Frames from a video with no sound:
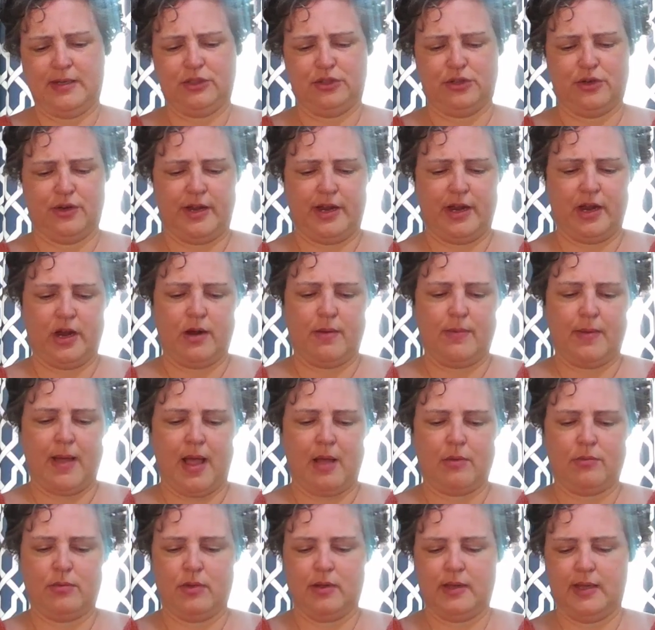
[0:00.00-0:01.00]
picture here,
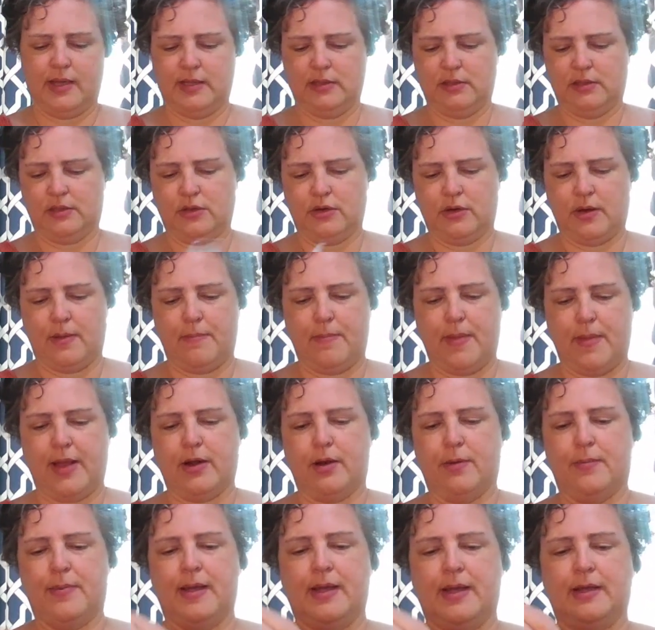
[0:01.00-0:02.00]
but I will insert a
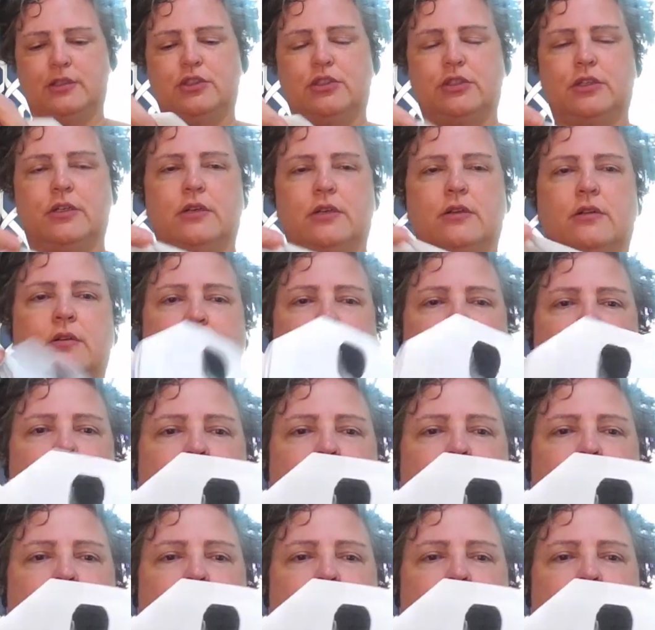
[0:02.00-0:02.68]
better picture.